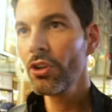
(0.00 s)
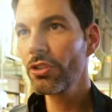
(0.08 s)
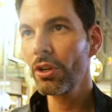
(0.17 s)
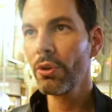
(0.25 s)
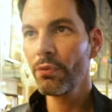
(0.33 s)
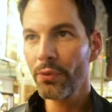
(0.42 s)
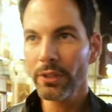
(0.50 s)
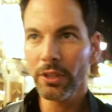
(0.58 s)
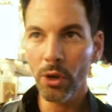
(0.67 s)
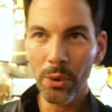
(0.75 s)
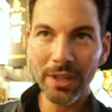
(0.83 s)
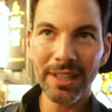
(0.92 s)
So for
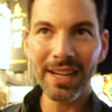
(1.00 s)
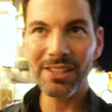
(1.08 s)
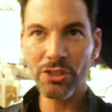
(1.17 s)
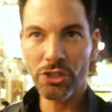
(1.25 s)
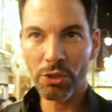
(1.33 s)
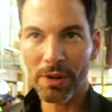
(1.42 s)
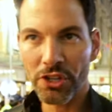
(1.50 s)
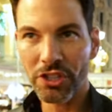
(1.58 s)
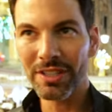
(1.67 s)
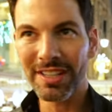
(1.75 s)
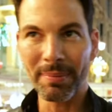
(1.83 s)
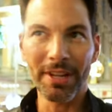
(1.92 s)
lower light
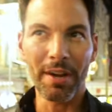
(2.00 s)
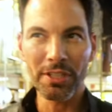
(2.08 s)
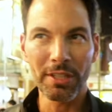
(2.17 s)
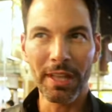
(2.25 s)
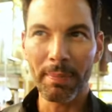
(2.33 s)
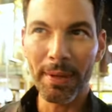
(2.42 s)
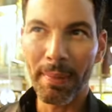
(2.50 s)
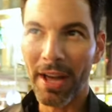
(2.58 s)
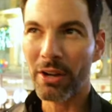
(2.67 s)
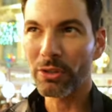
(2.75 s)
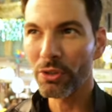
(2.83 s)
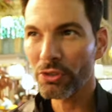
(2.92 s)
situations, I mean, obviously that'd be
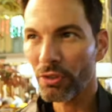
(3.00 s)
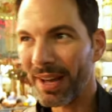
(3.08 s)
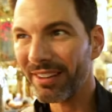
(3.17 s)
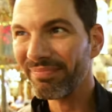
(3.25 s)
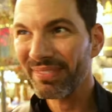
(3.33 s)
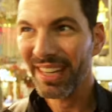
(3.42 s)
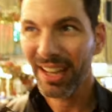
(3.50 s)
about close to about